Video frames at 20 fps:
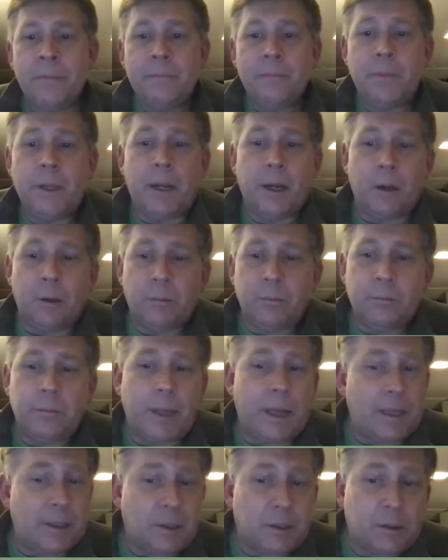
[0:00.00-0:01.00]
you know,
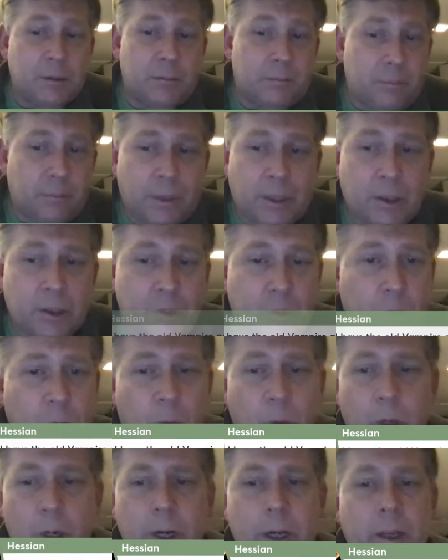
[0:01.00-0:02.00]
that's sort of
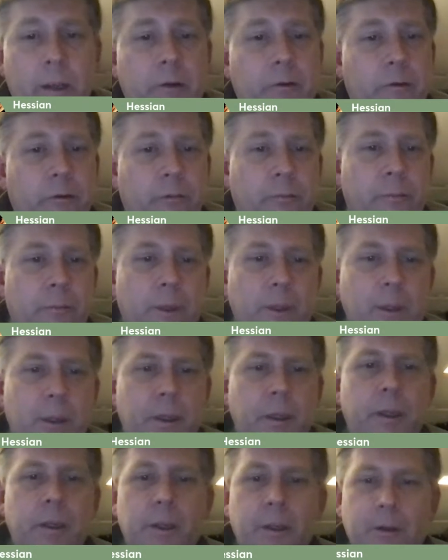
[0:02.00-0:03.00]
what it is.
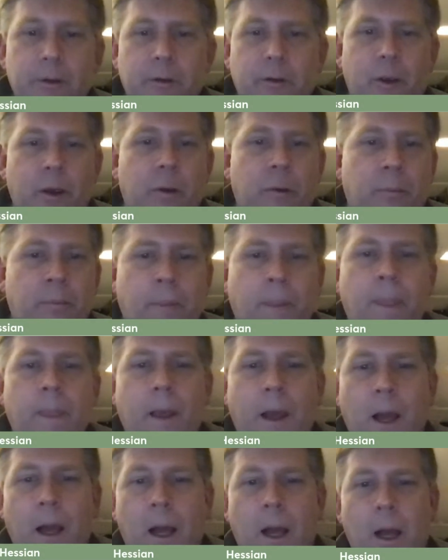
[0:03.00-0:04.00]
So,
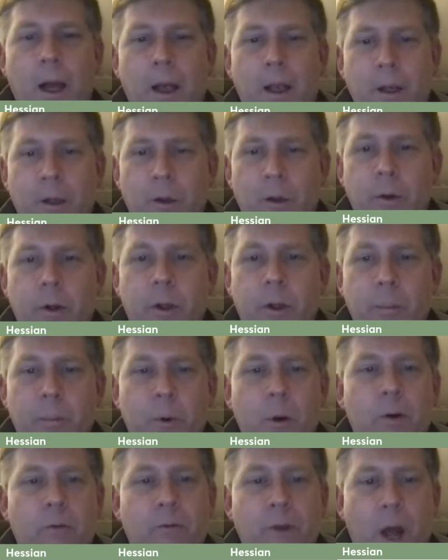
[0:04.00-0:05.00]
including the
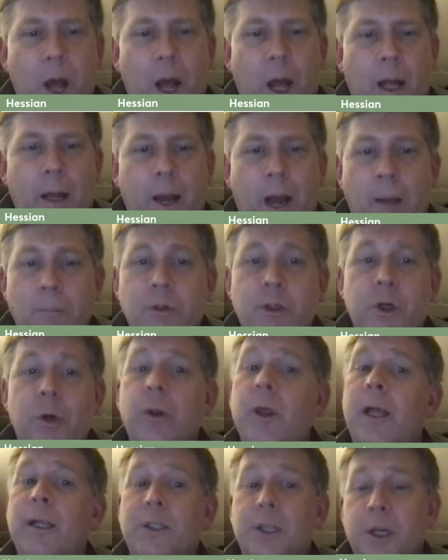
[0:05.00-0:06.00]
Book of Nod. I'm sure
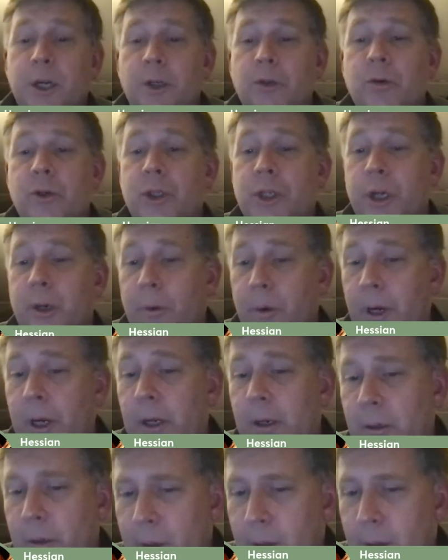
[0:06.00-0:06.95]
that's an interesting read.